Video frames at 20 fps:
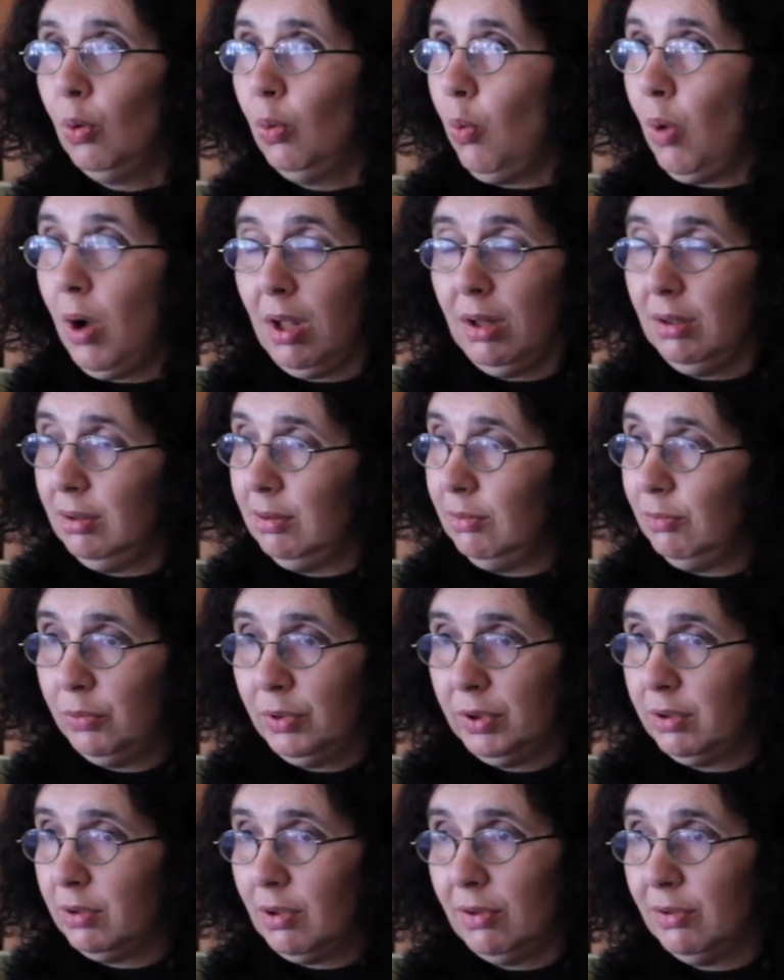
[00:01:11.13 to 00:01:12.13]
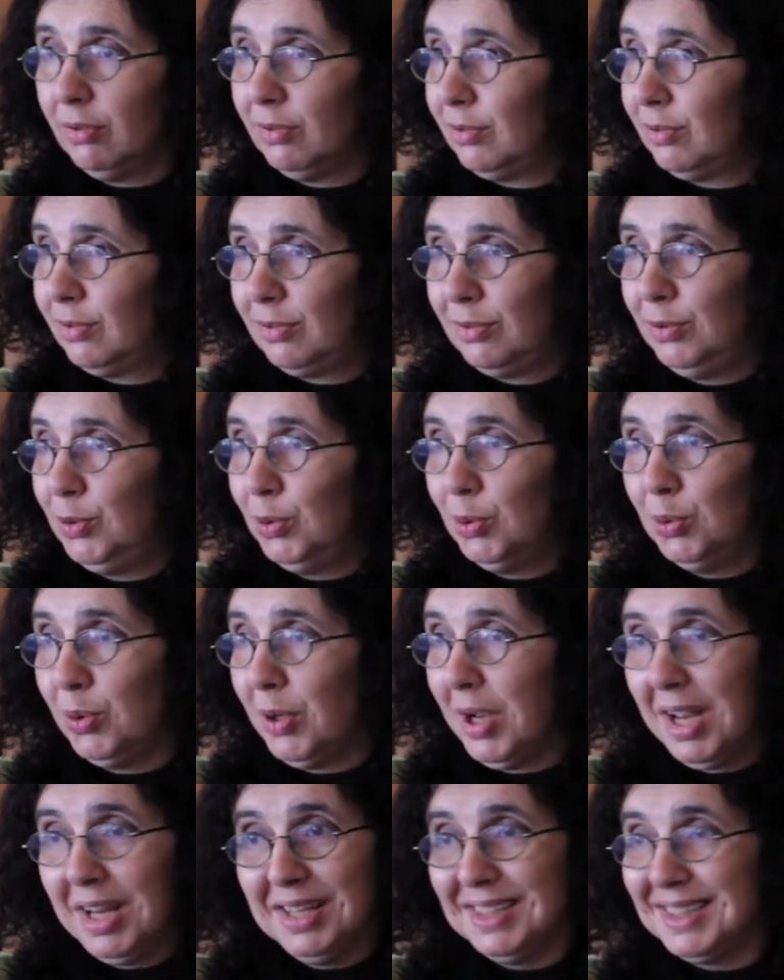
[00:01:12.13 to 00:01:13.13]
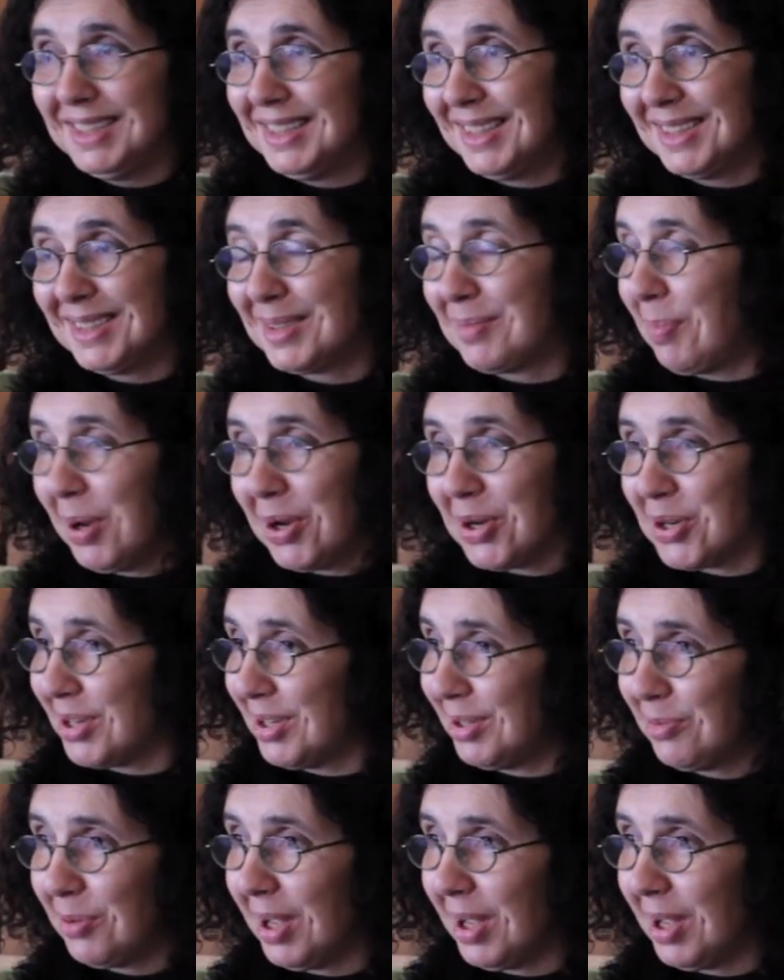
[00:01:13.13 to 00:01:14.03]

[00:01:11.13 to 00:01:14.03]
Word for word: Well, we don't do anything special.